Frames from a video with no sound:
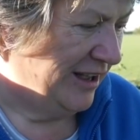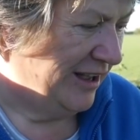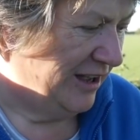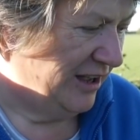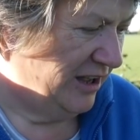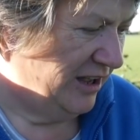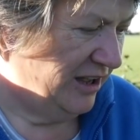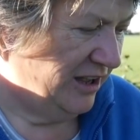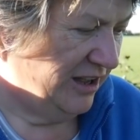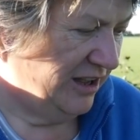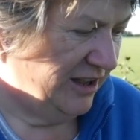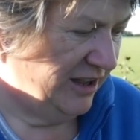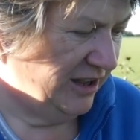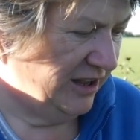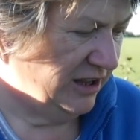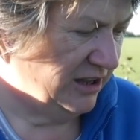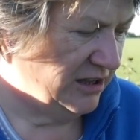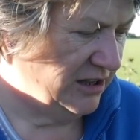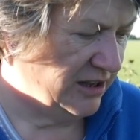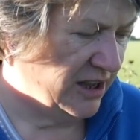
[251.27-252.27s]
Uh,
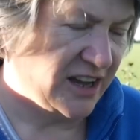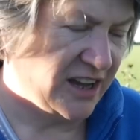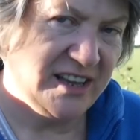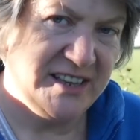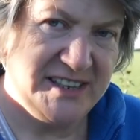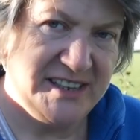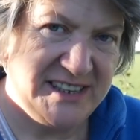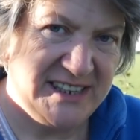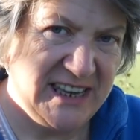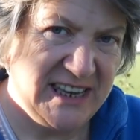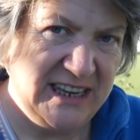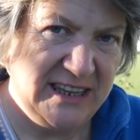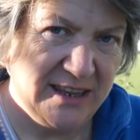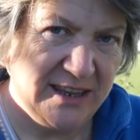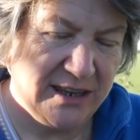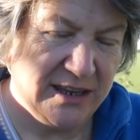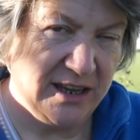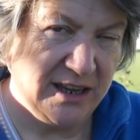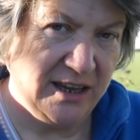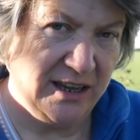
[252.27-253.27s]
I can see
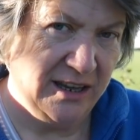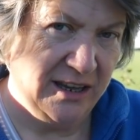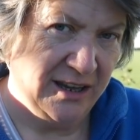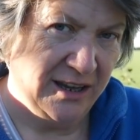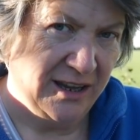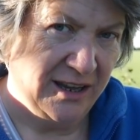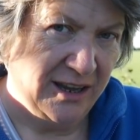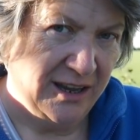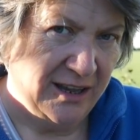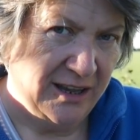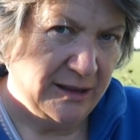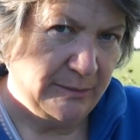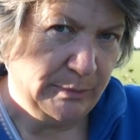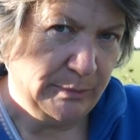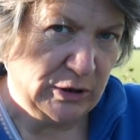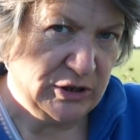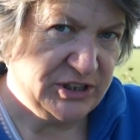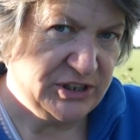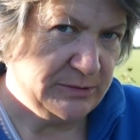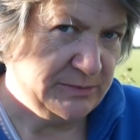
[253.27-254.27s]
that the
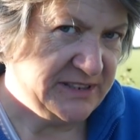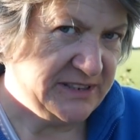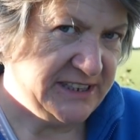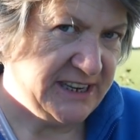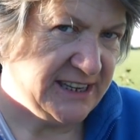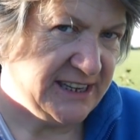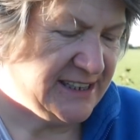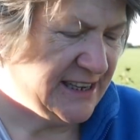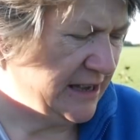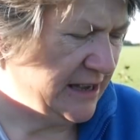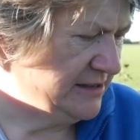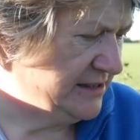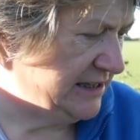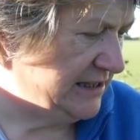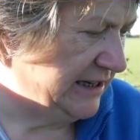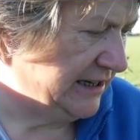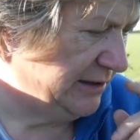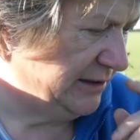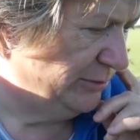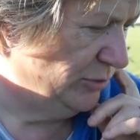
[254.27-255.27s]
bottom sticks out
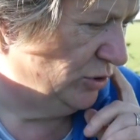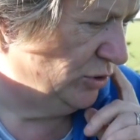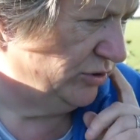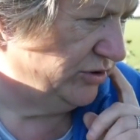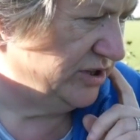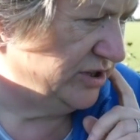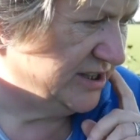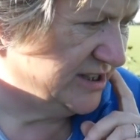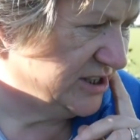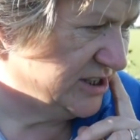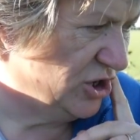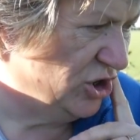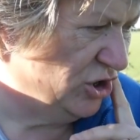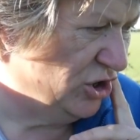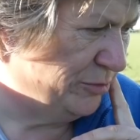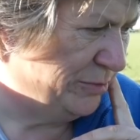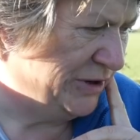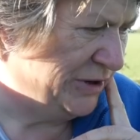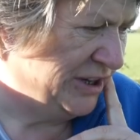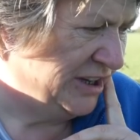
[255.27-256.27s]
a little more than the
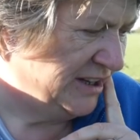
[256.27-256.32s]
top,